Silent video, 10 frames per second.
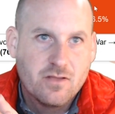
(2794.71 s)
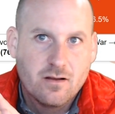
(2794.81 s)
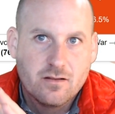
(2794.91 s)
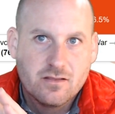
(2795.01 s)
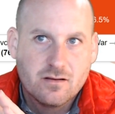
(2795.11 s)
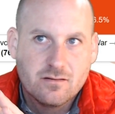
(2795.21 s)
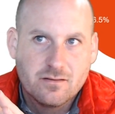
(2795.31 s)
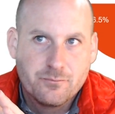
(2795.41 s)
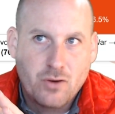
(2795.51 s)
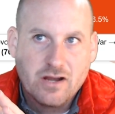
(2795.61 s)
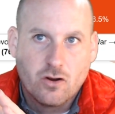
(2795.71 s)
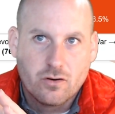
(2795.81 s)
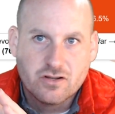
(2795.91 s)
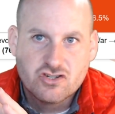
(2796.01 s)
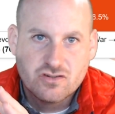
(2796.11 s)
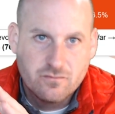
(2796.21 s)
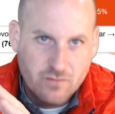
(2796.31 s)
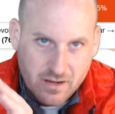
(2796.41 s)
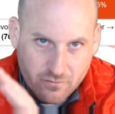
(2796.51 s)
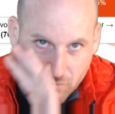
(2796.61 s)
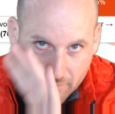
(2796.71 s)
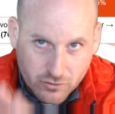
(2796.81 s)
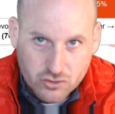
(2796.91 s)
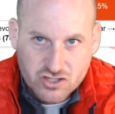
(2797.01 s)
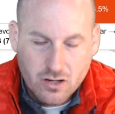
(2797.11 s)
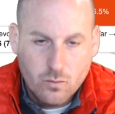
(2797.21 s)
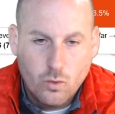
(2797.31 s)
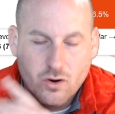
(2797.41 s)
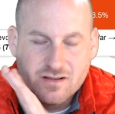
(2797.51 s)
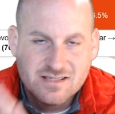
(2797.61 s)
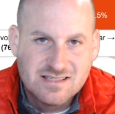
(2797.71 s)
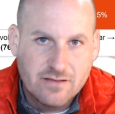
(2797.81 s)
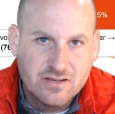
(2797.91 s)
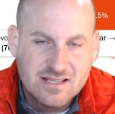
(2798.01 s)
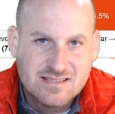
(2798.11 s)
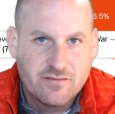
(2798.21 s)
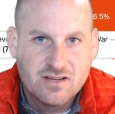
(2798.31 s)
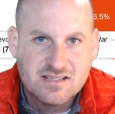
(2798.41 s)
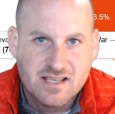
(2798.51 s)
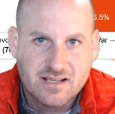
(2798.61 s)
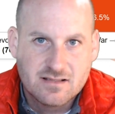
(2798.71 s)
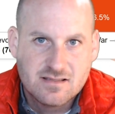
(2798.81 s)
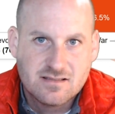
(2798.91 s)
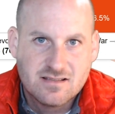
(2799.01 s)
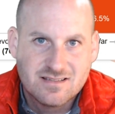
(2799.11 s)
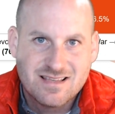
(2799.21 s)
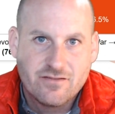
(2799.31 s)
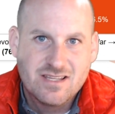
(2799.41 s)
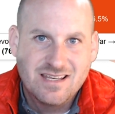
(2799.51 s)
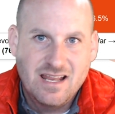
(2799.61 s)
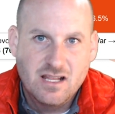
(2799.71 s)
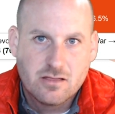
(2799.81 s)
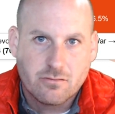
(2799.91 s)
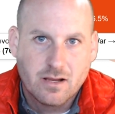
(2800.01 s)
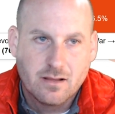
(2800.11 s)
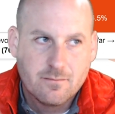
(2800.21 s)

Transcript: The bright orange, right? Revolutionary Wars in 1776 to 1783.